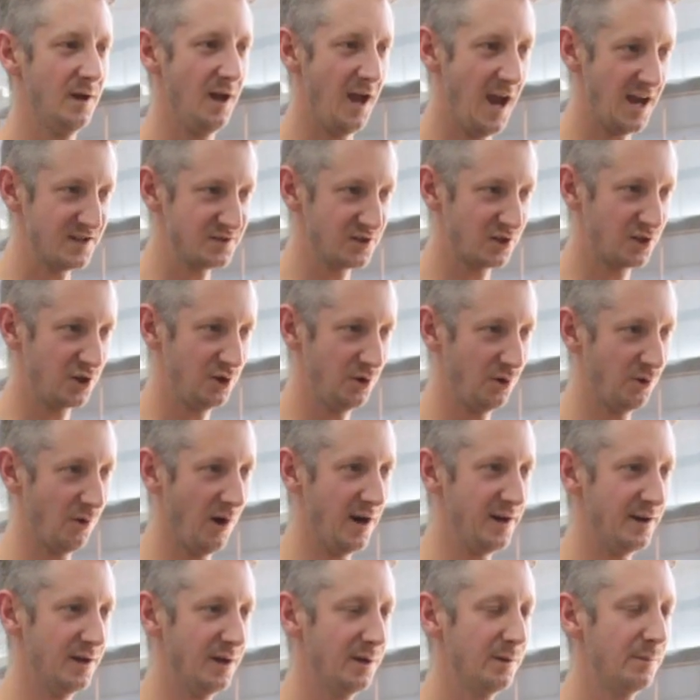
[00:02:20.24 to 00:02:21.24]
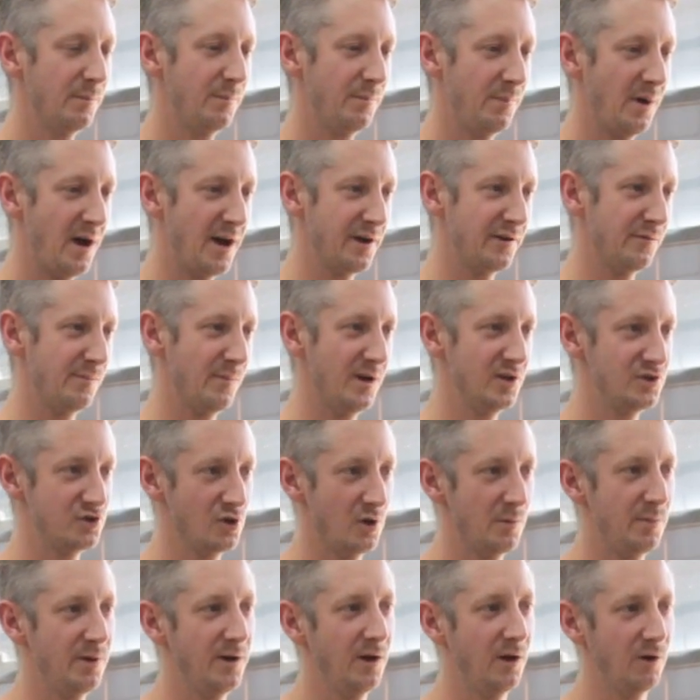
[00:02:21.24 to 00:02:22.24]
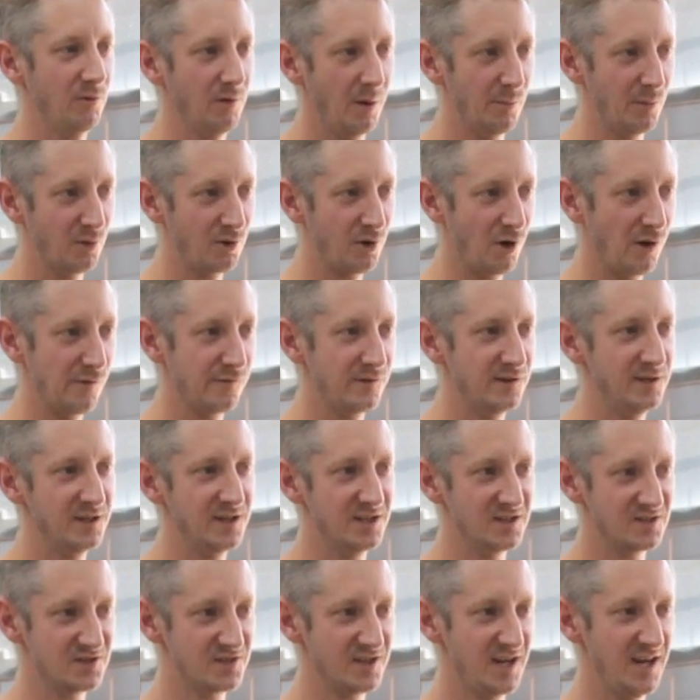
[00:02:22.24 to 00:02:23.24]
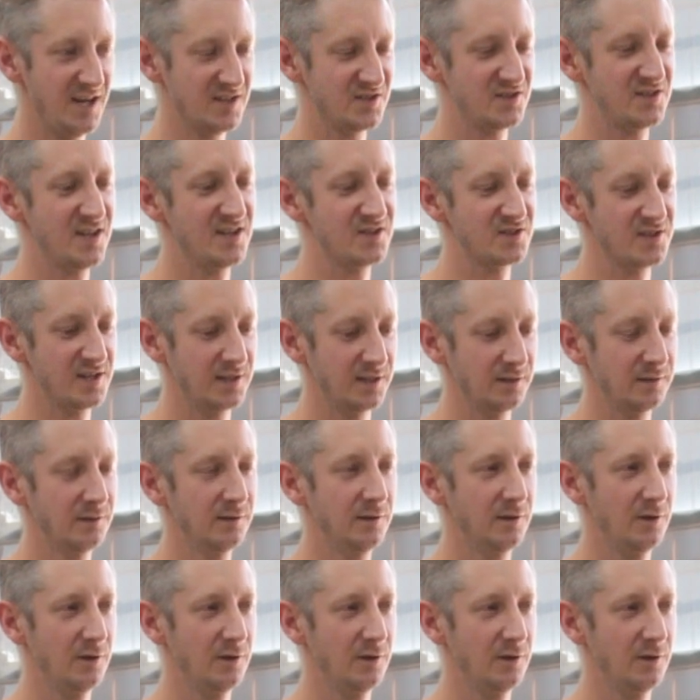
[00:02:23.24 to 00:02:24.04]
As a Q grader, part of my job here at Rumble Coffee is assessing